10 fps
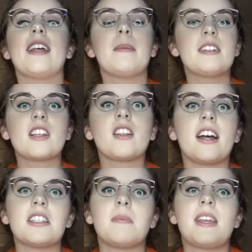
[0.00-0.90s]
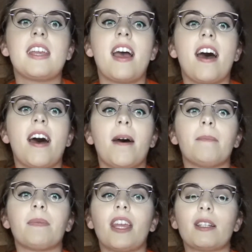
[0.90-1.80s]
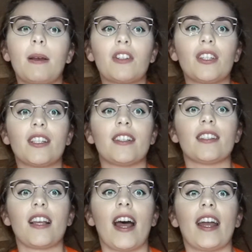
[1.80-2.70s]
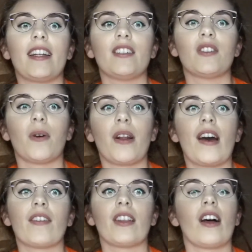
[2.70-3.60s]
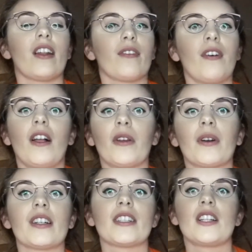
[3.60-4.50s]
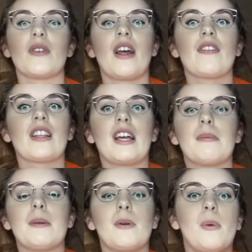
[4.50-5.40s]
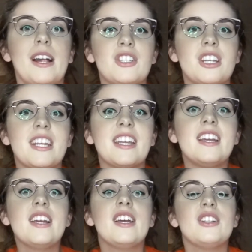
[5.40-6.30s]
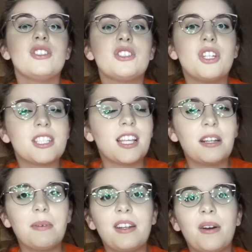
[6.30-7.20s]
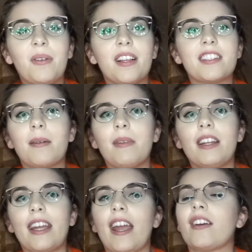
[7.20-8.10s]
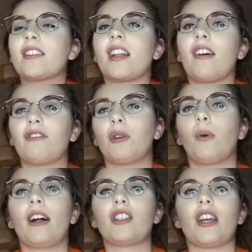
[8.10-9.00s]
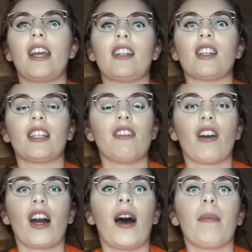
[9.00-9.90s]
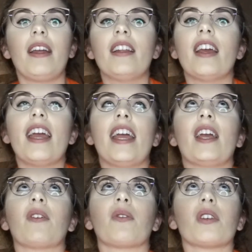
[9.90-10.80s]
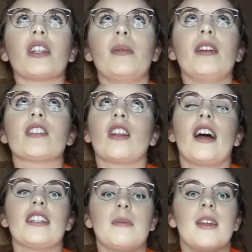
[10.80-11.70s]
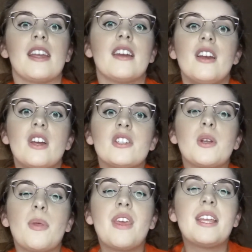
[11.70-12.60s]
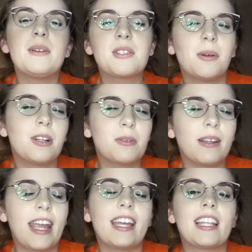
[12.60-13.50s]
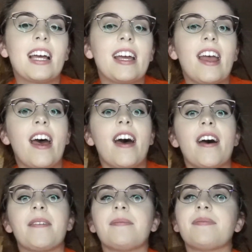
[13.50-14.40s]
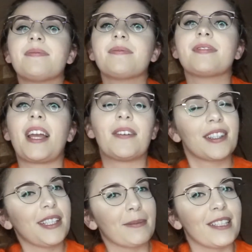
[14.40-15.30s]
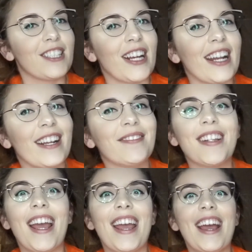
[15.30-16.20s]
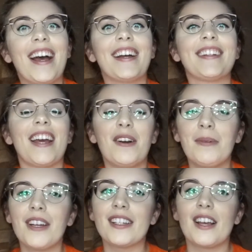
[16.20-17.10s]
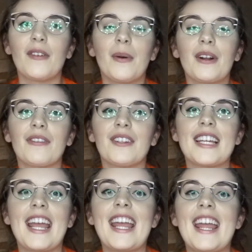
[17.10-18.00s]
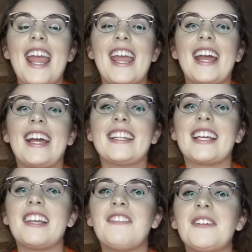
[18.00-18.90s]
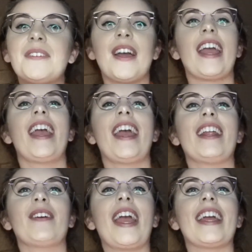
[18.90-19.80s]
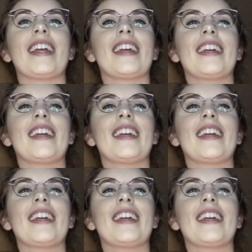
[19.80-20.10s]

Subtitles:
that means a lot to me, especially since I don't have a lot of followers, I don't have a lot of people watching. Just letting me know that somebody cares enough to watch it and to leave a comment, it really means a lot to me. So thank you so much, Michaela. I really appreciate it. And I hope you guys have a wonderful day, and I love you, and okay.